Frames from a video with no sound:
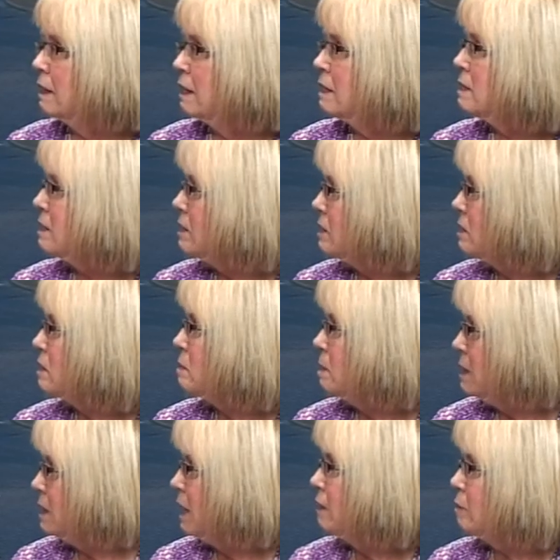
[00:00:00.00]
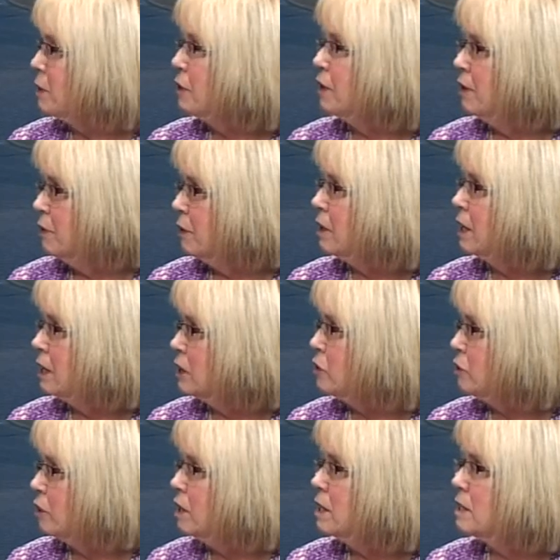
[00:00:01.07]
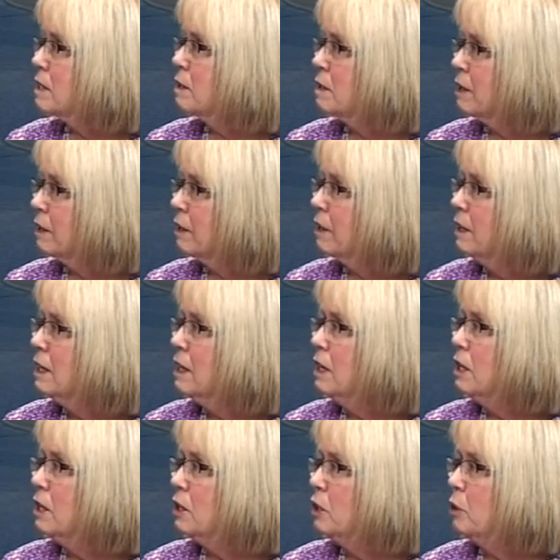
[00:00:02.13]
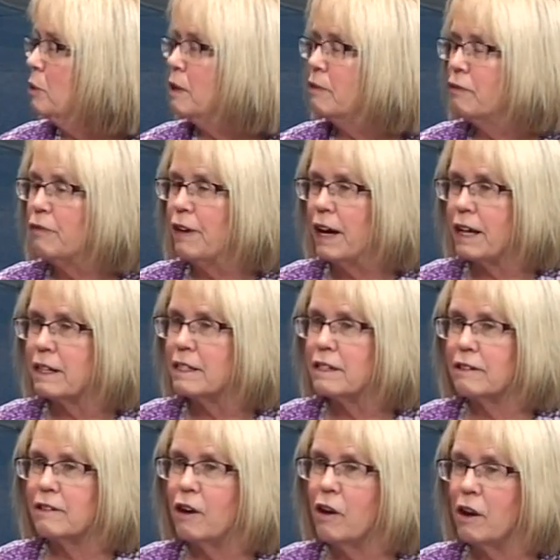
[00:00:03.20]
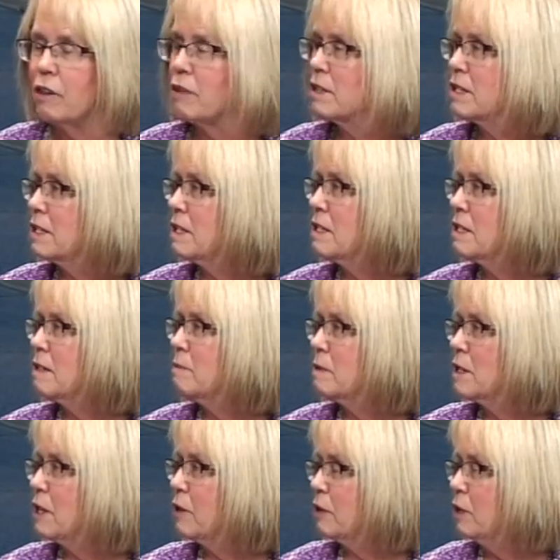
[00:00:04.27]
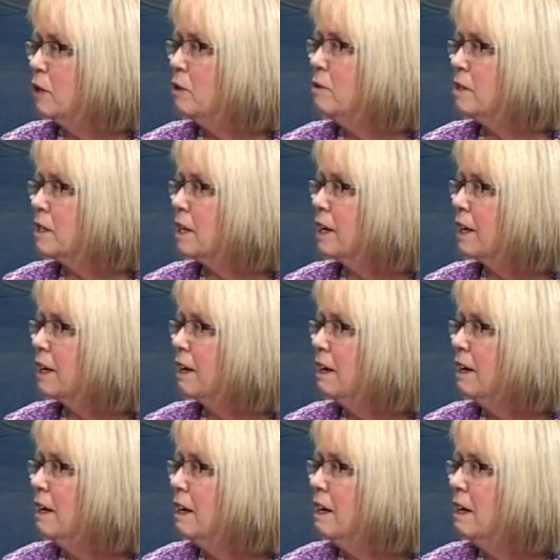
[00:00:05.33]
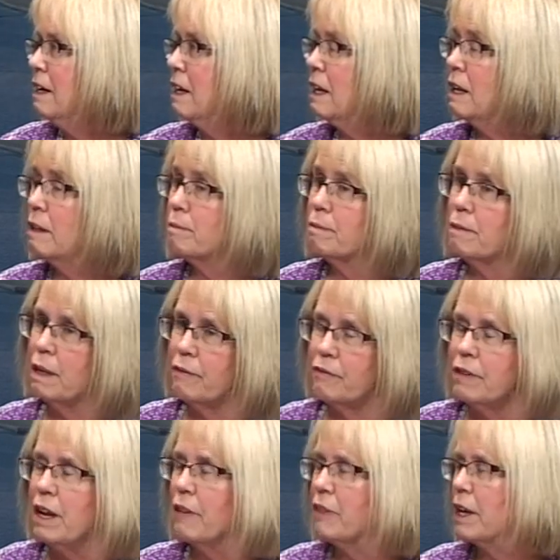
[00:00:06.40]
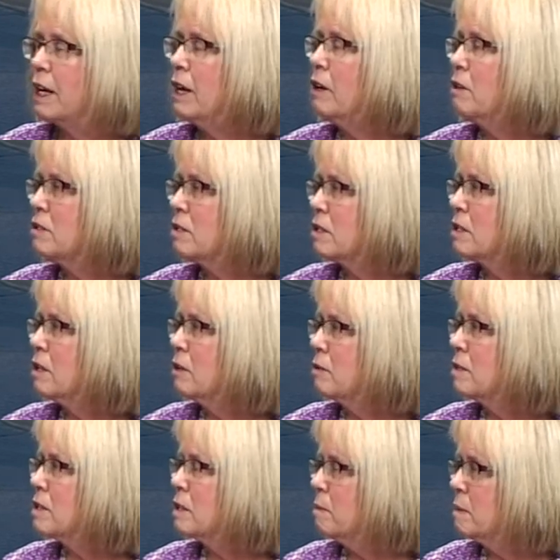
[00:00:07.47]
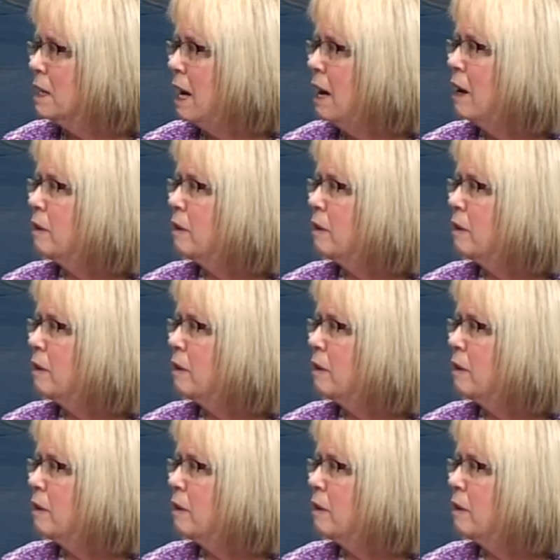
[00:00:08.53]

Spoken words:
guess this has been done with other countries. Mm-hmm. There, you infect all of the systems they're using, and it, if nothing else, slows them down.